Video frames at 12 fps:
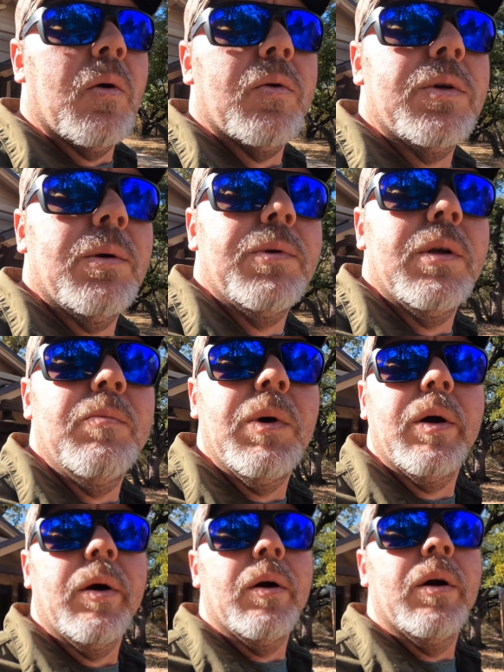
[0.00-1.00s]
something
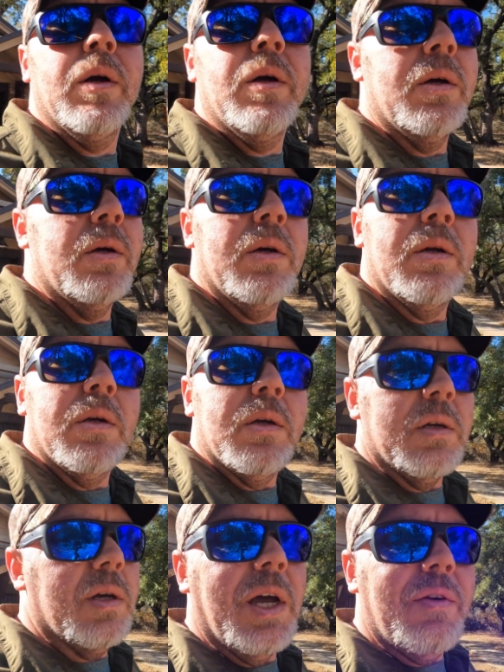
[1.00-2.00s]
bigger.
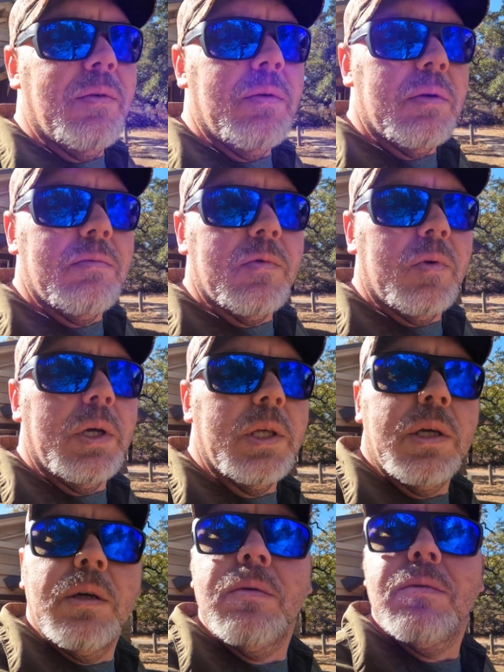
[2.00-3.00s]
I haven't really